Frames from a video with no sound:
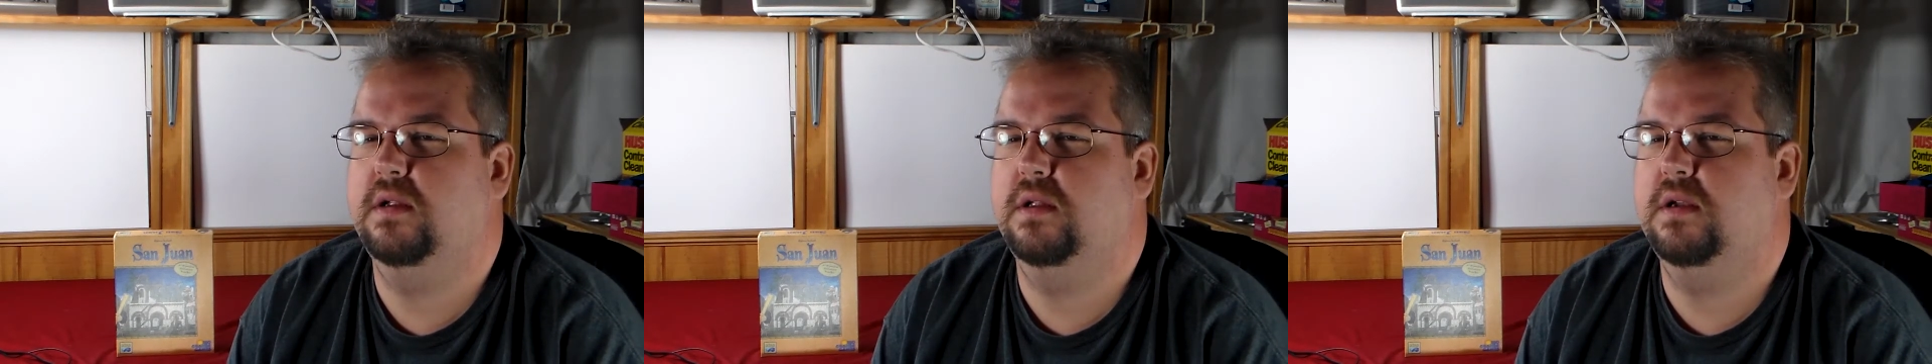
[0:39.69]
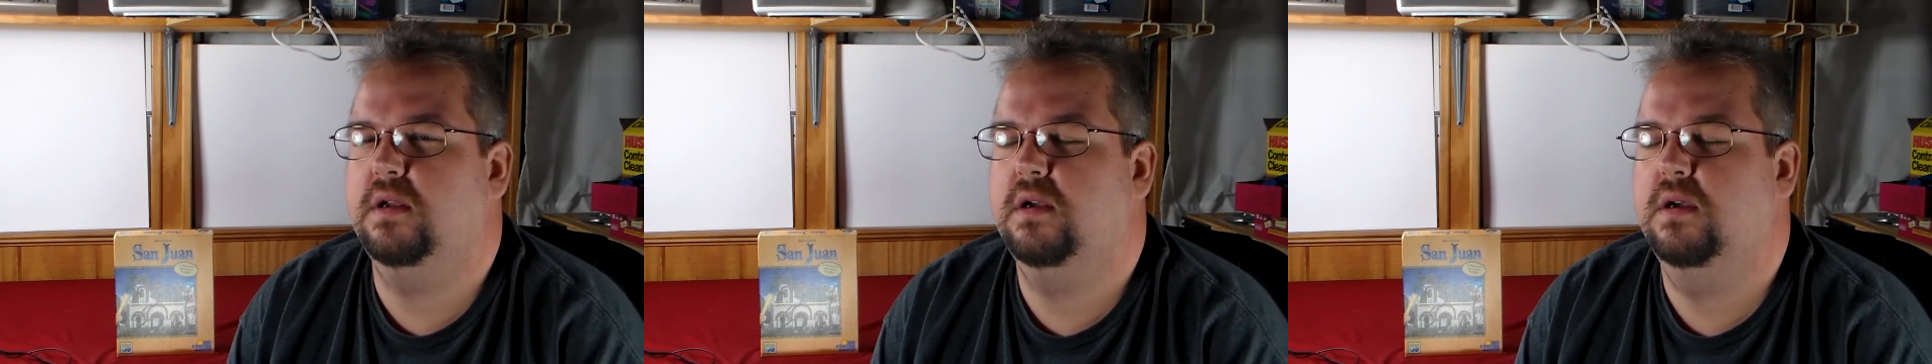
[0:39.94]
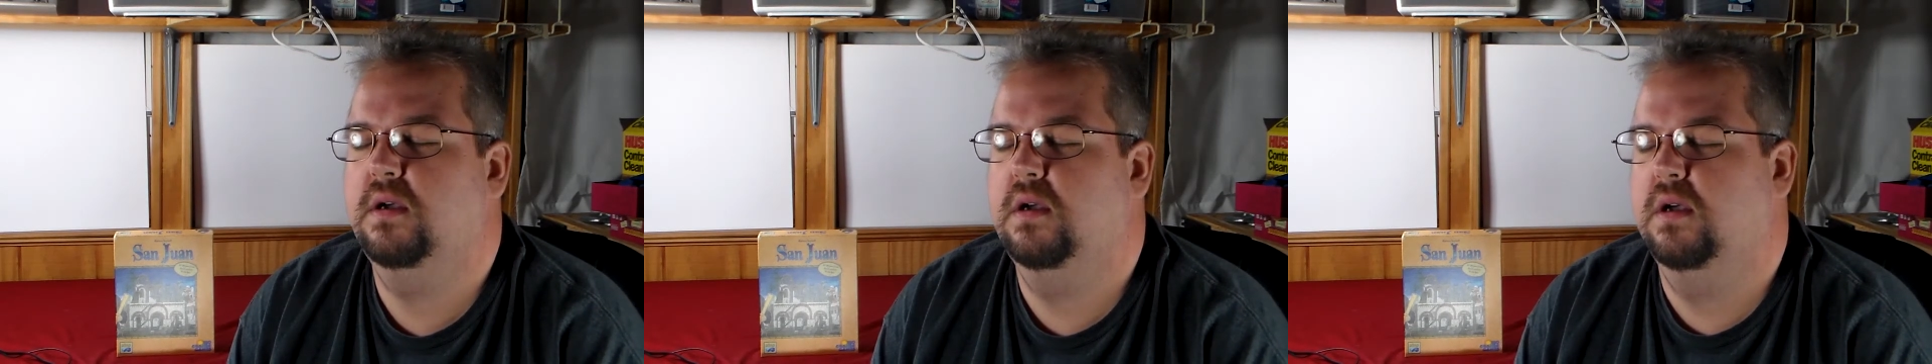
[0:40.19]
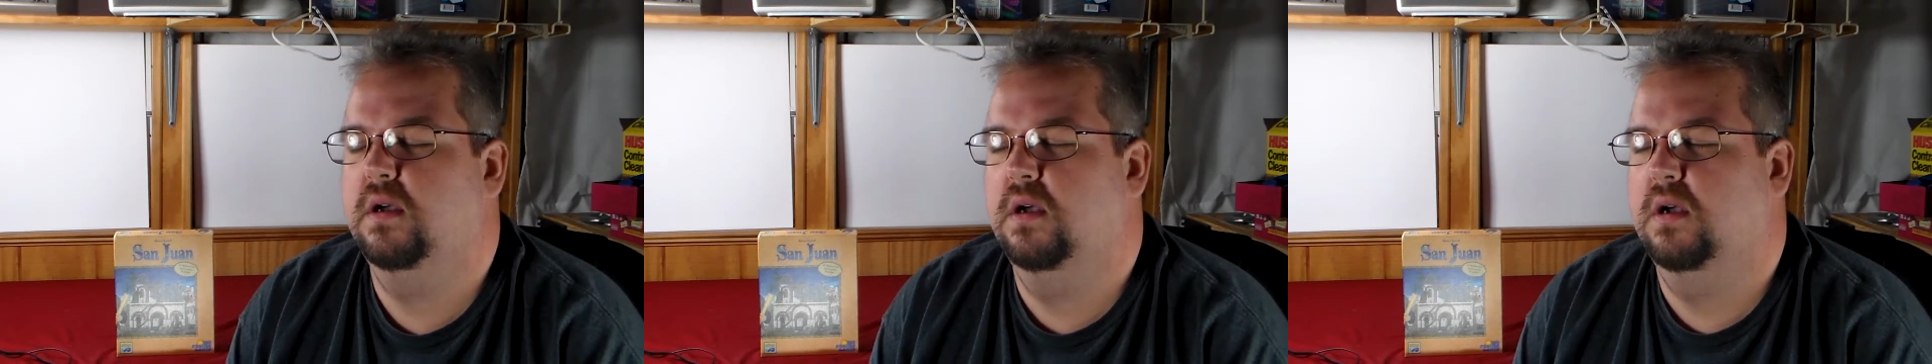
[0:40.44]
Like,
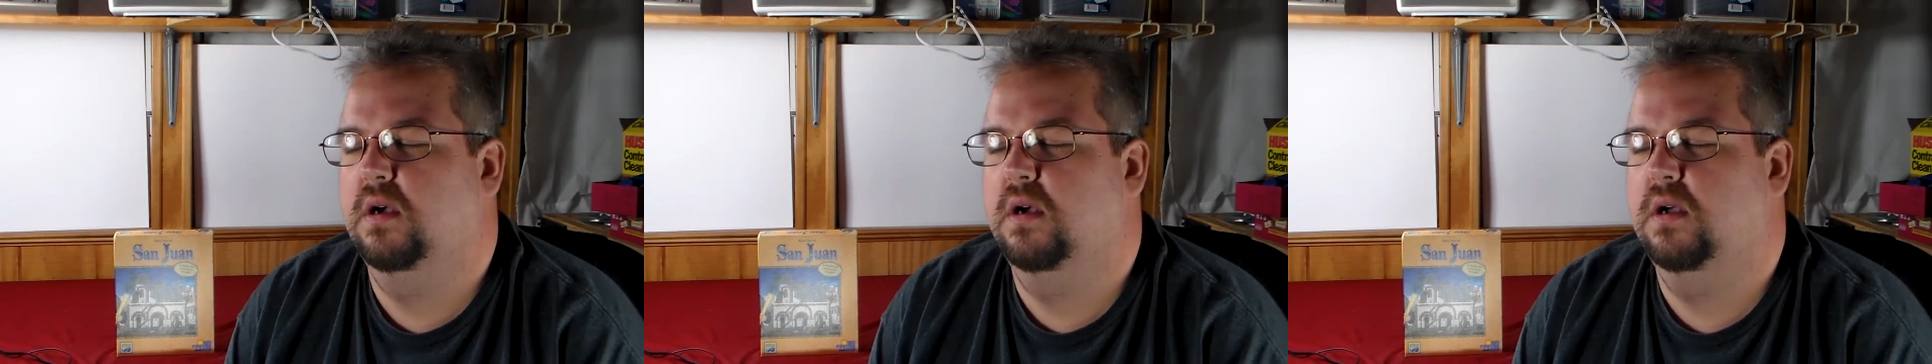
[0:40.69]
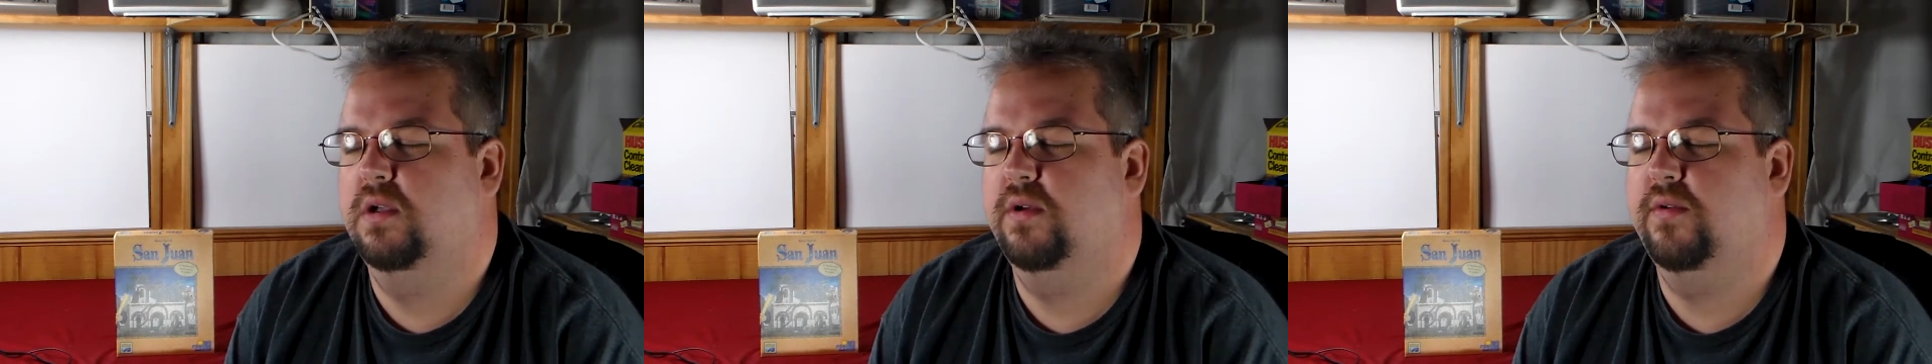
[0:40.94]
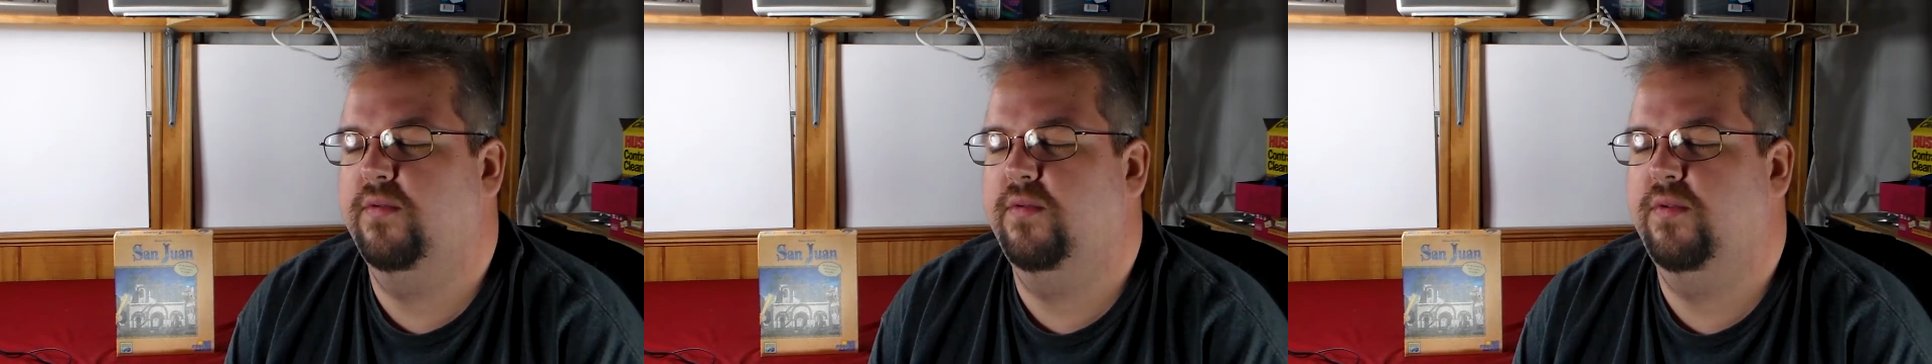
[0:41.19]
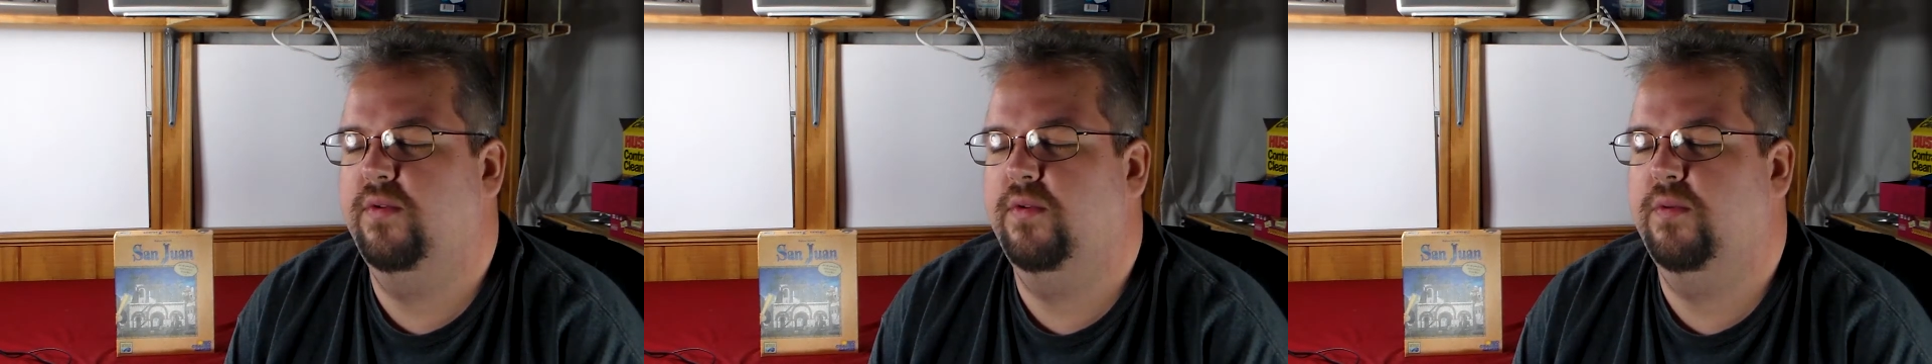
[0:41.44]
if
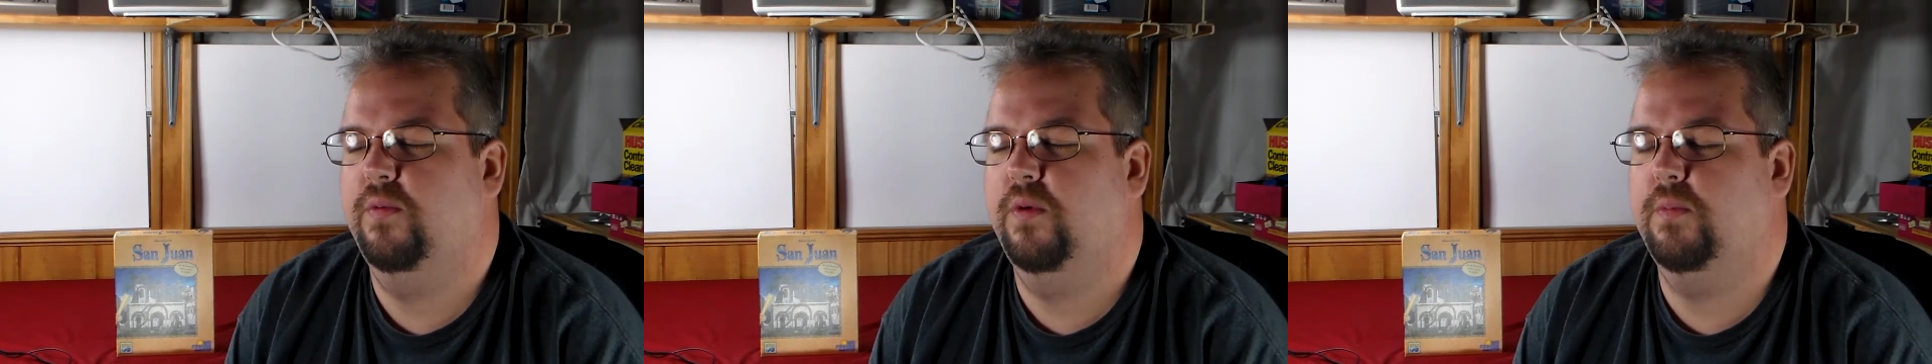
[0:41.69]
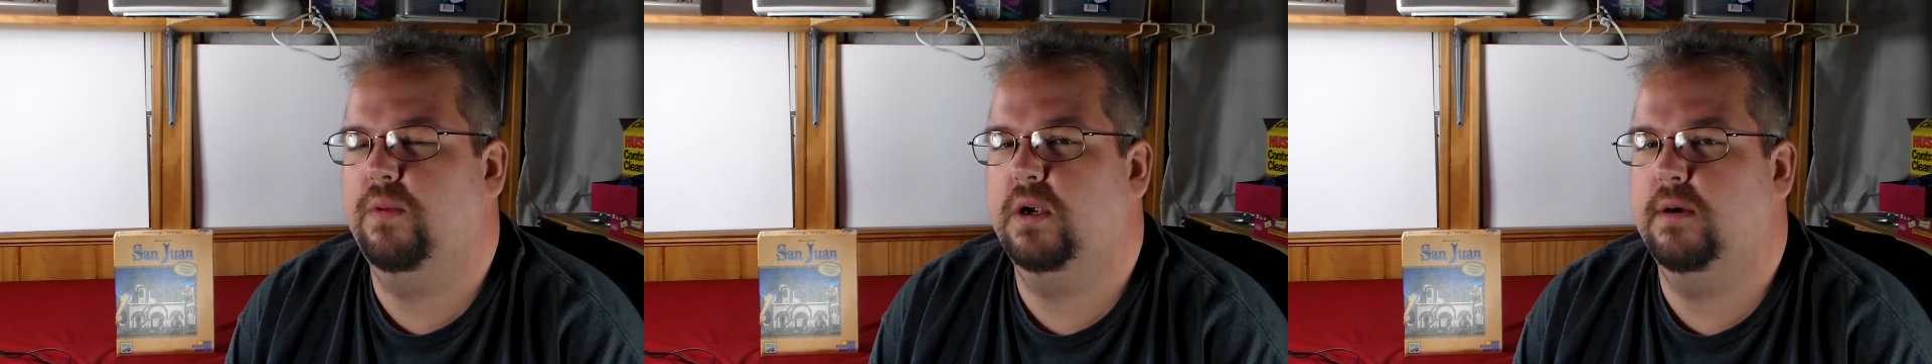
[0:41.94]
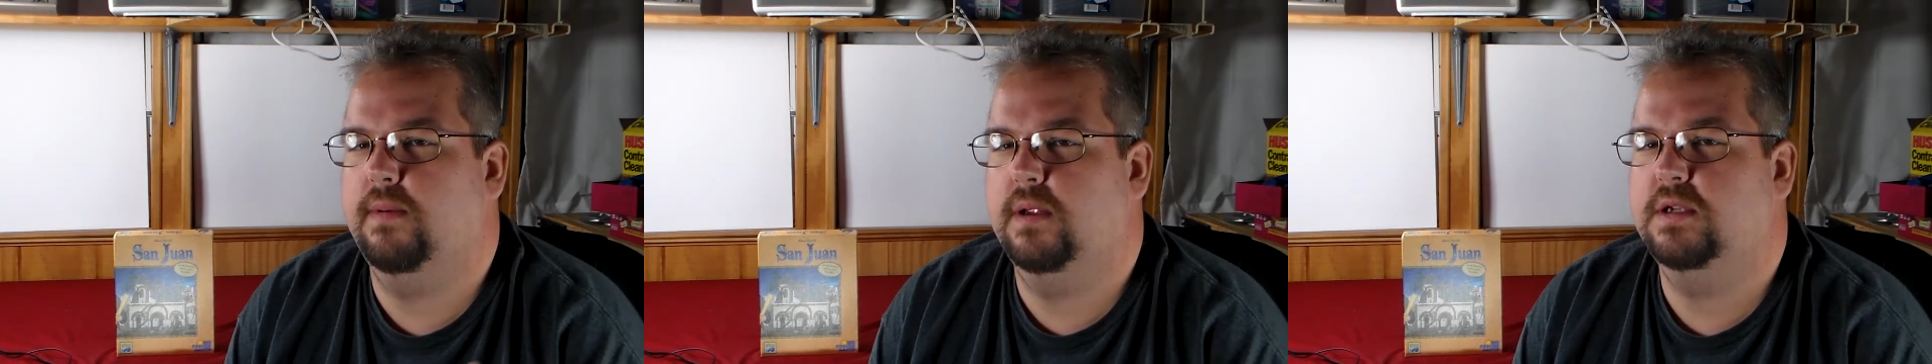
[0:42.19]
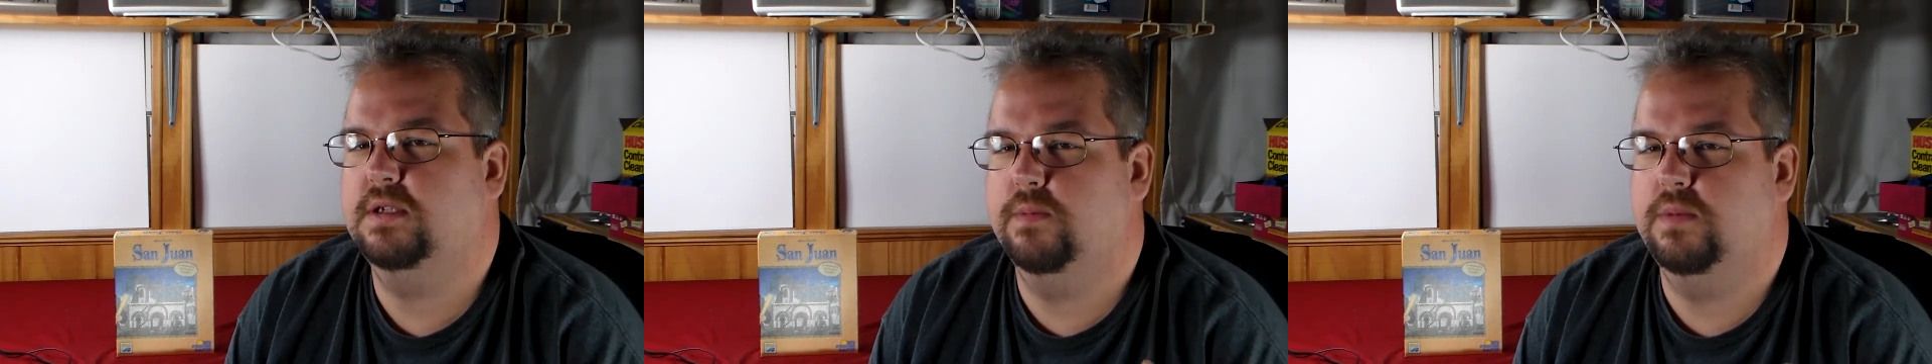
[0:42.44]
one player
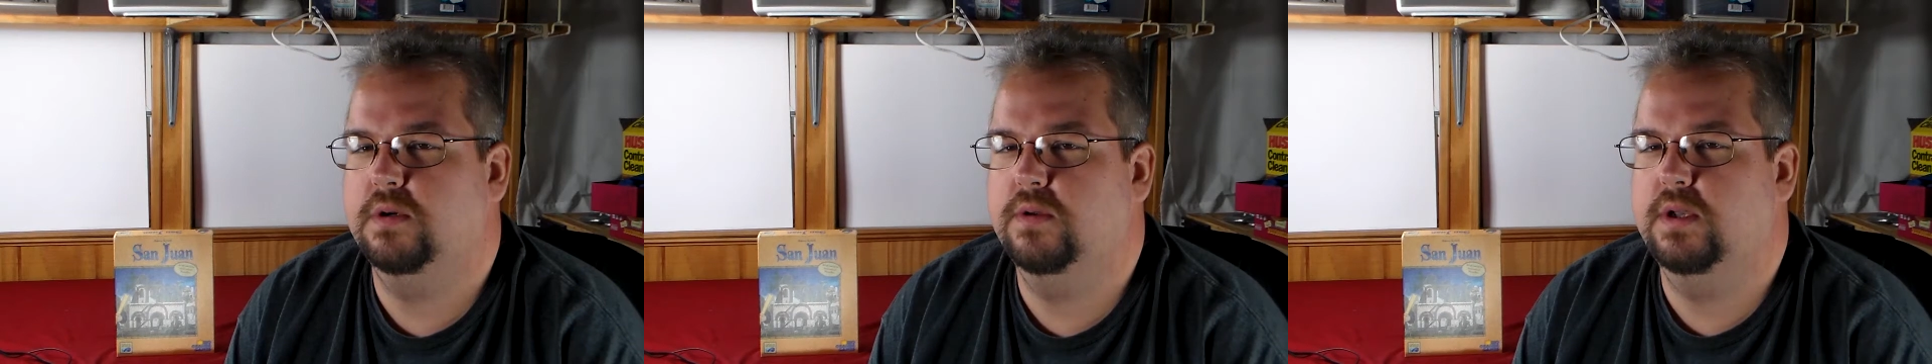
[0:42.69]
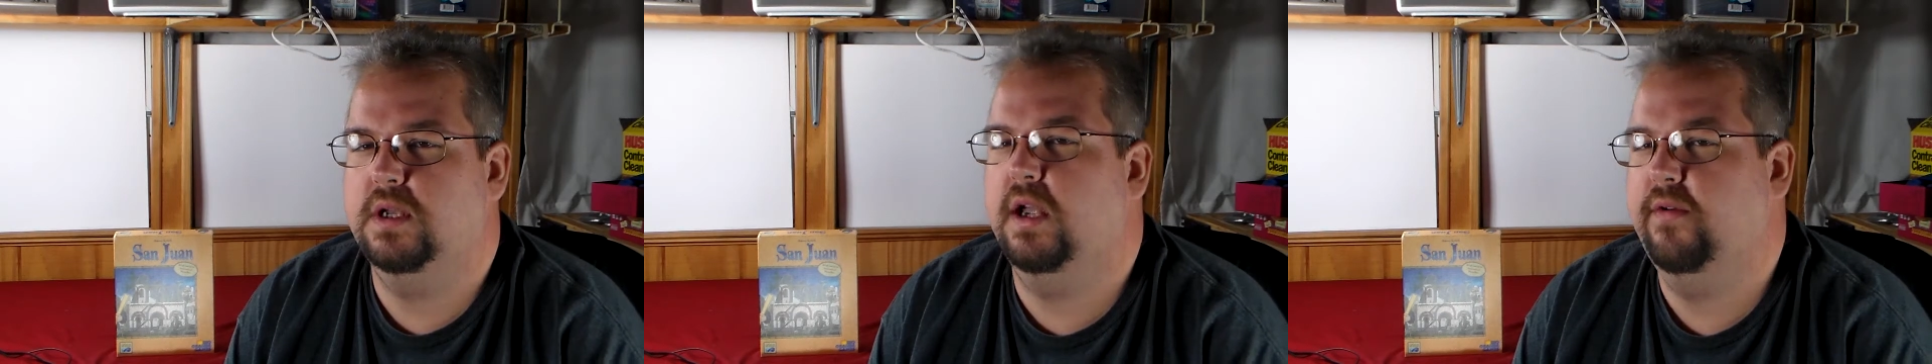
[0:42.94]
plays the building,